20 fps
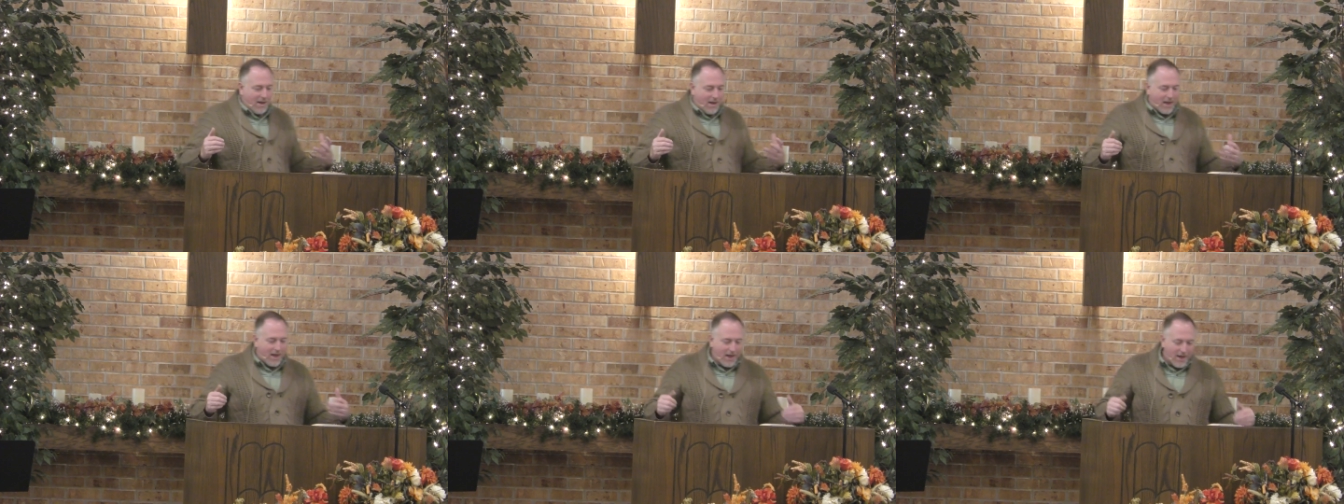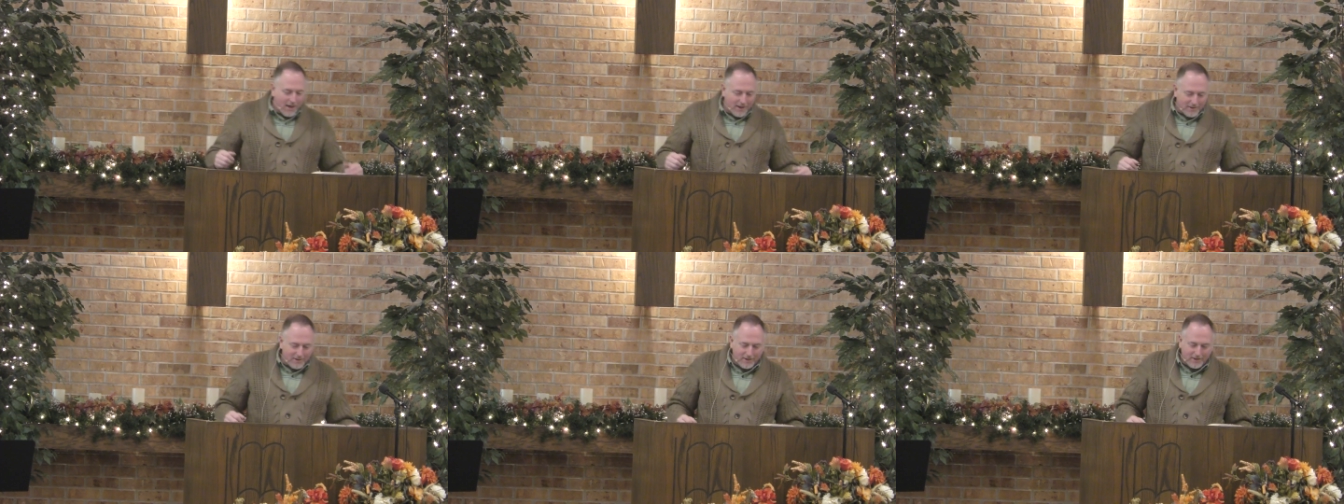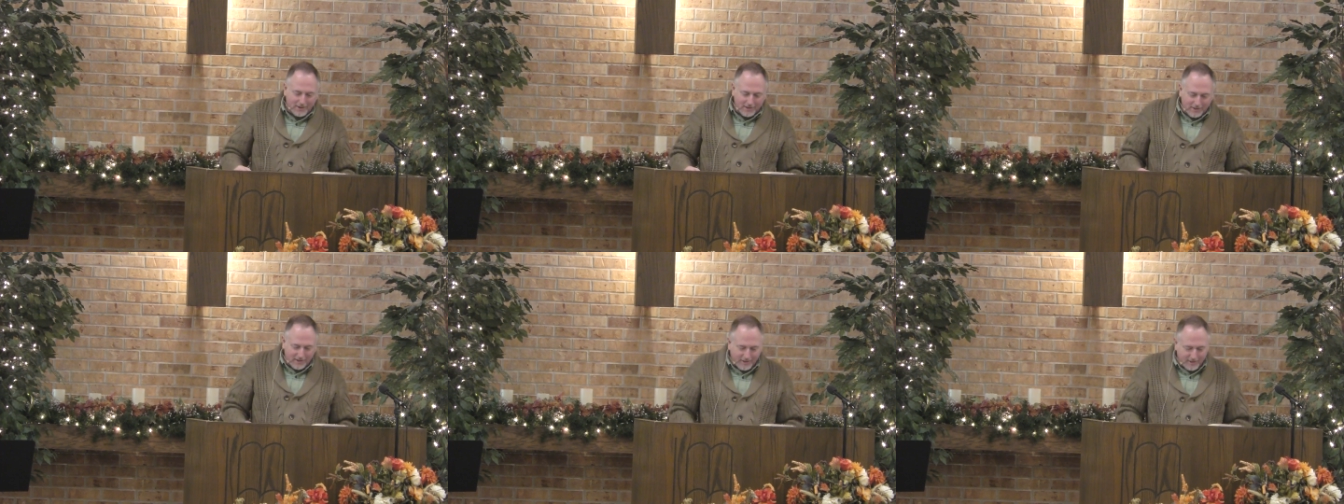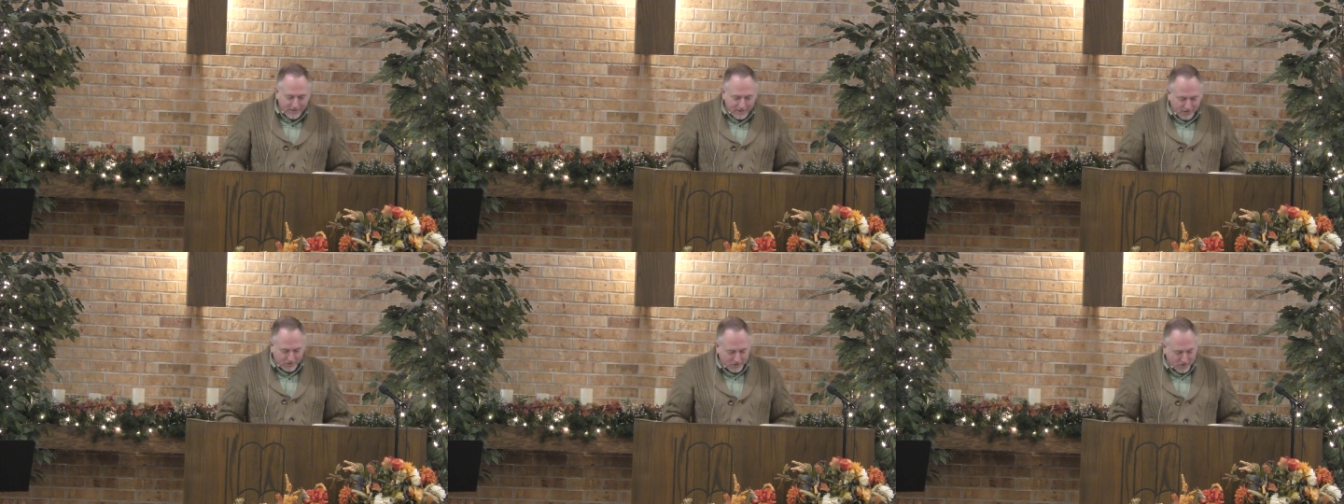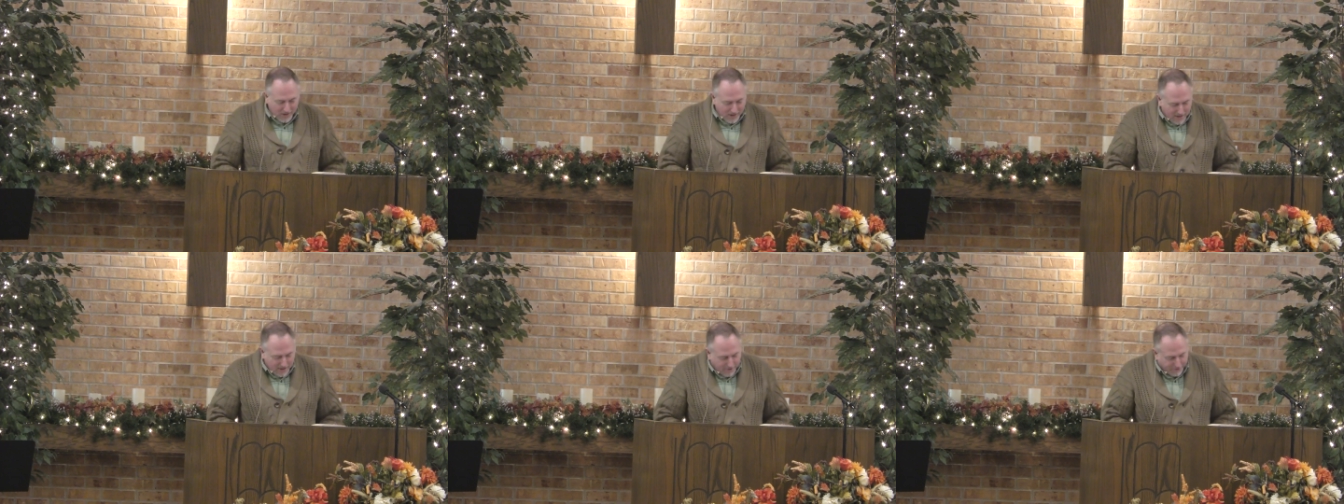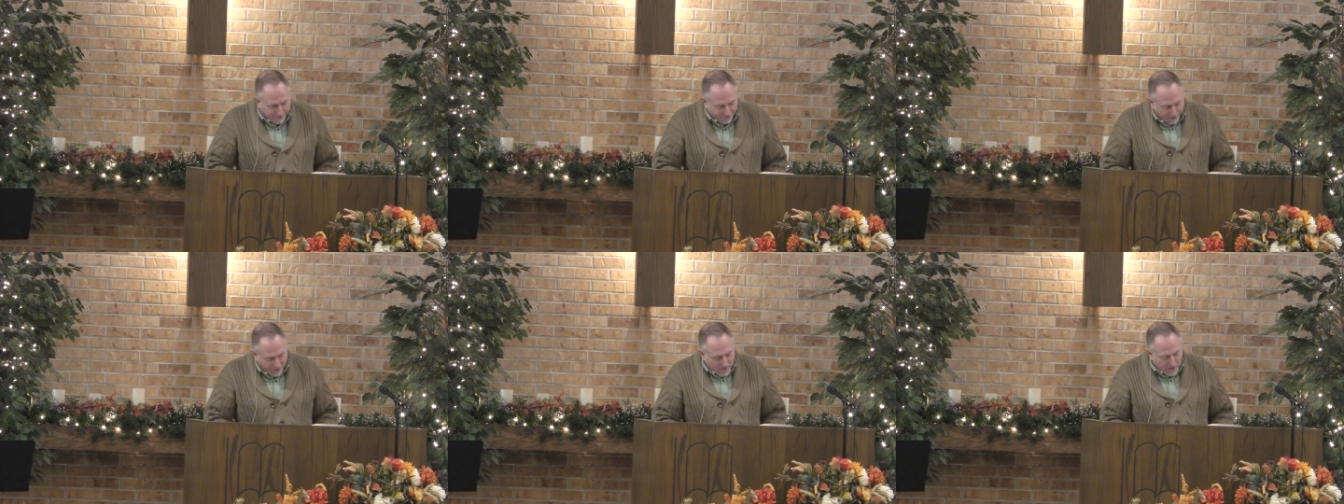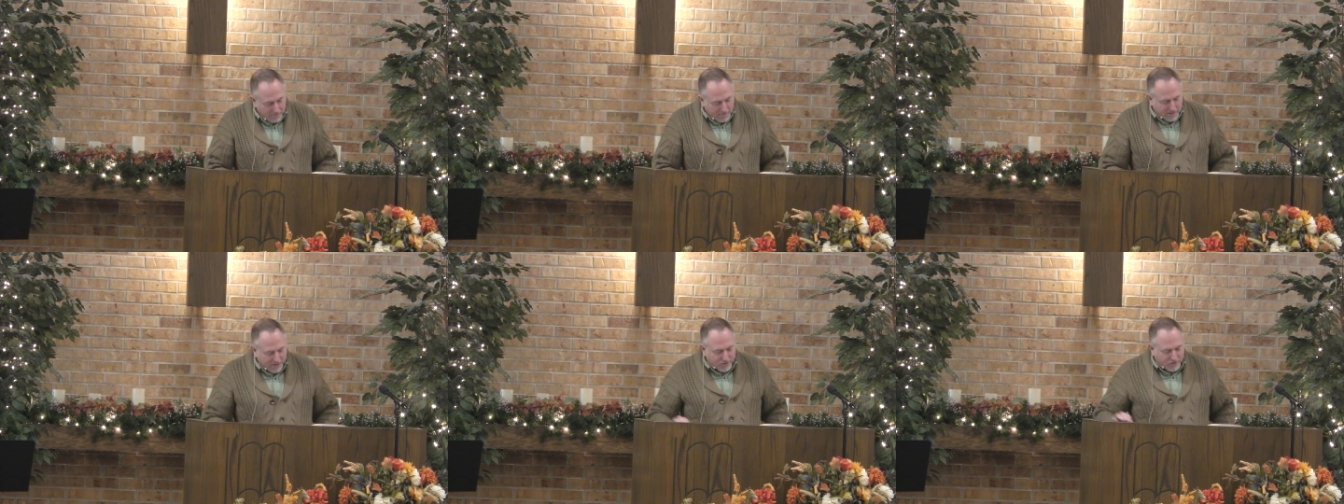And it is
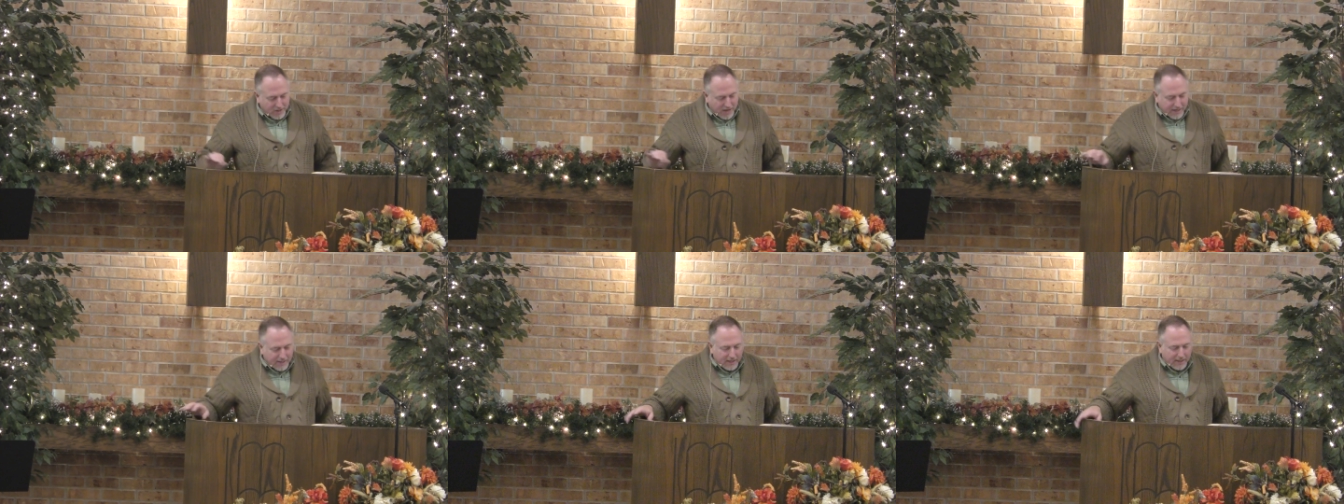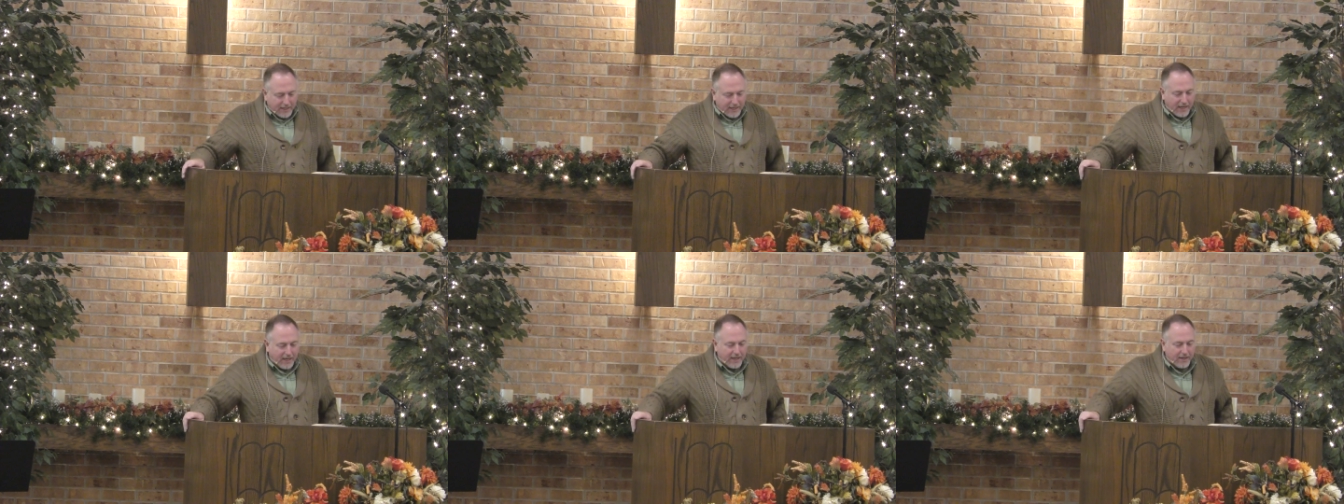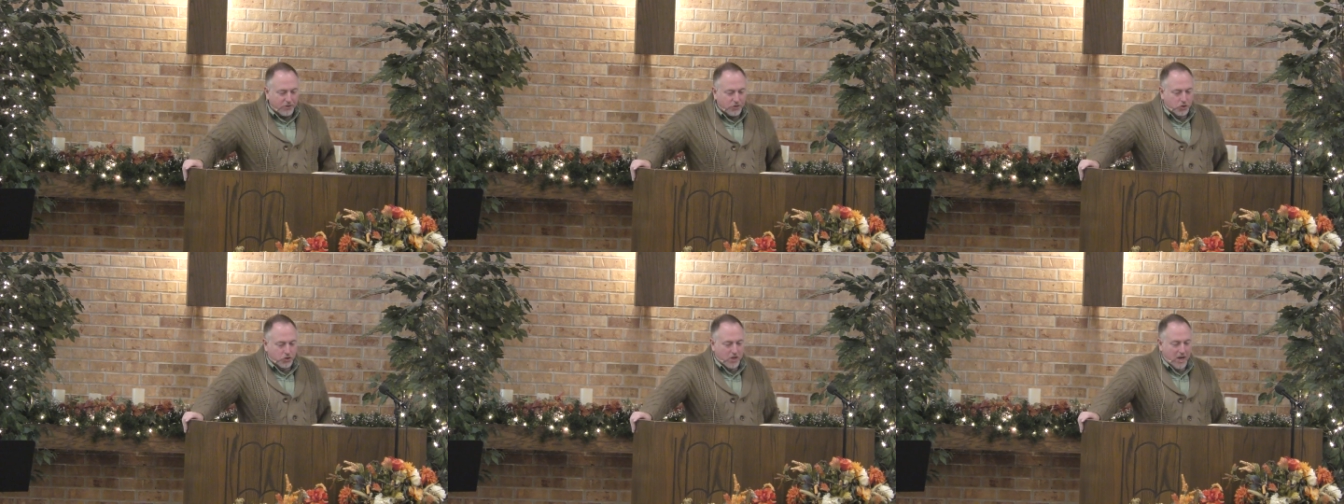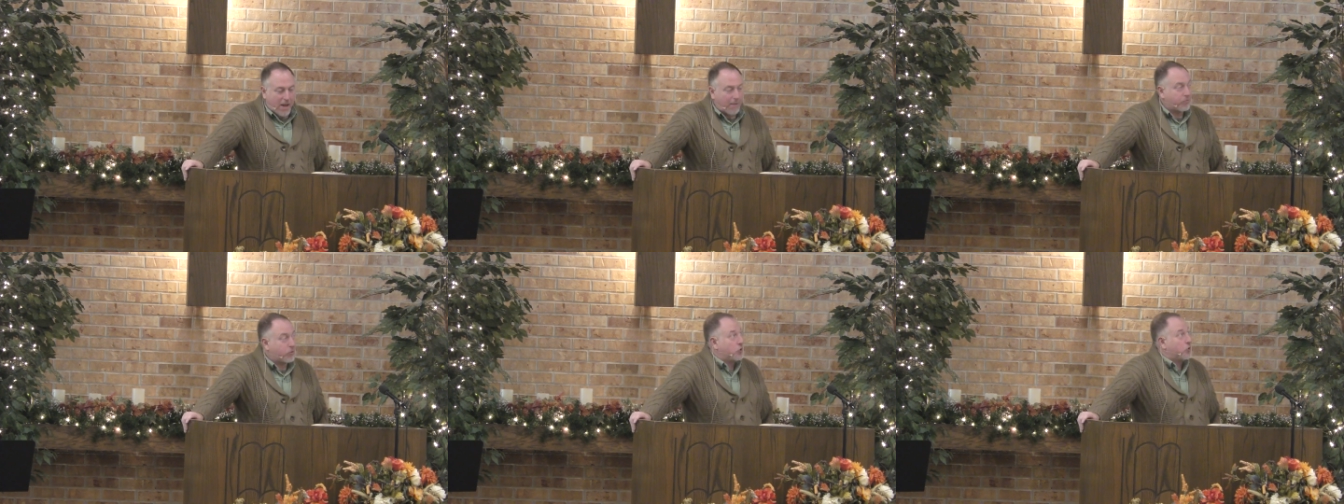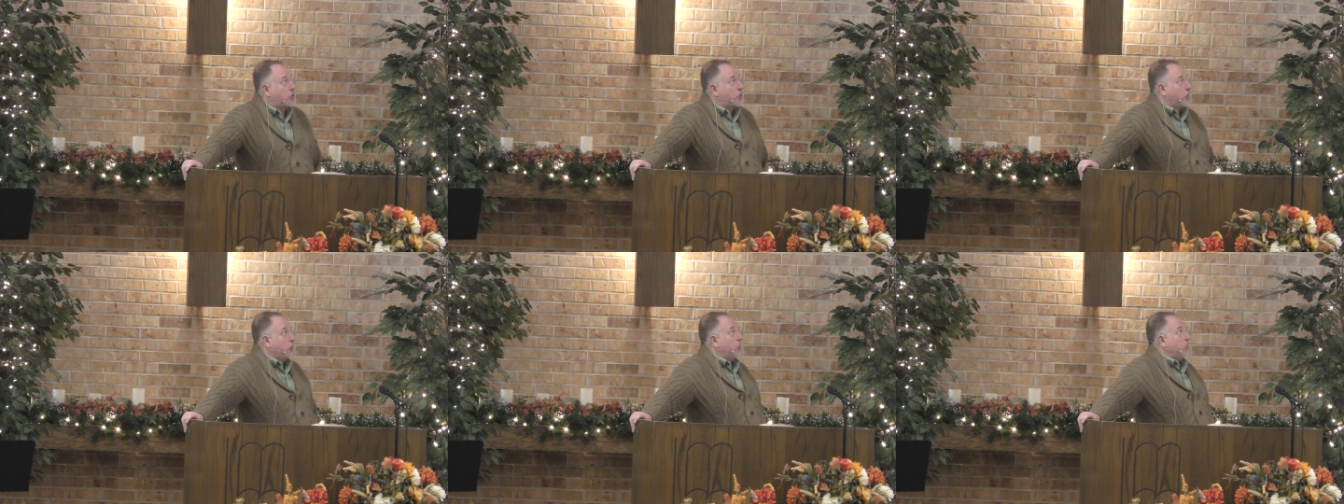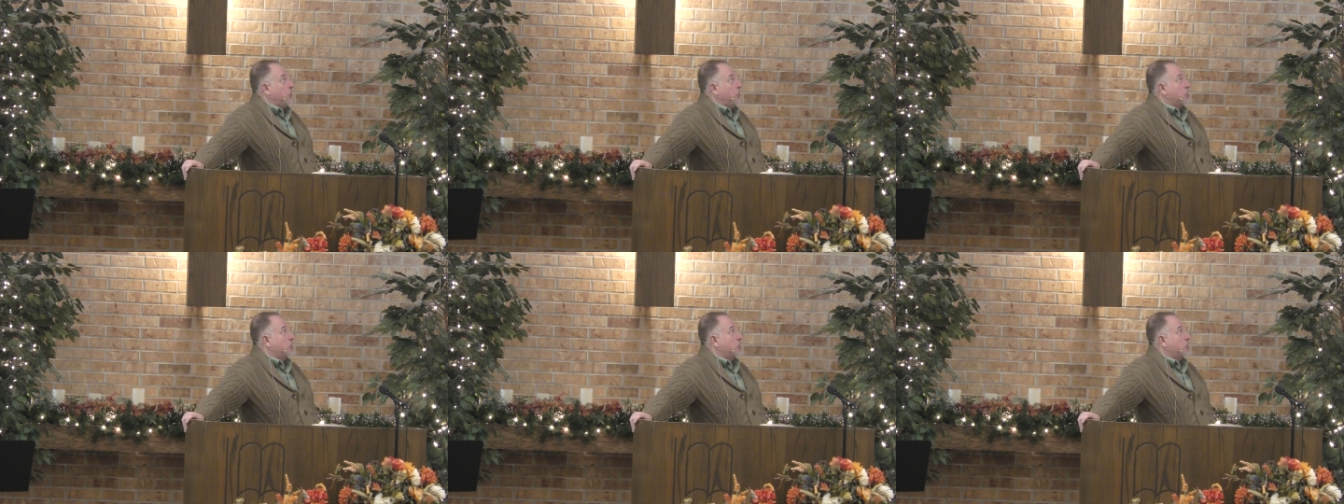from 2 Kings chapter 2.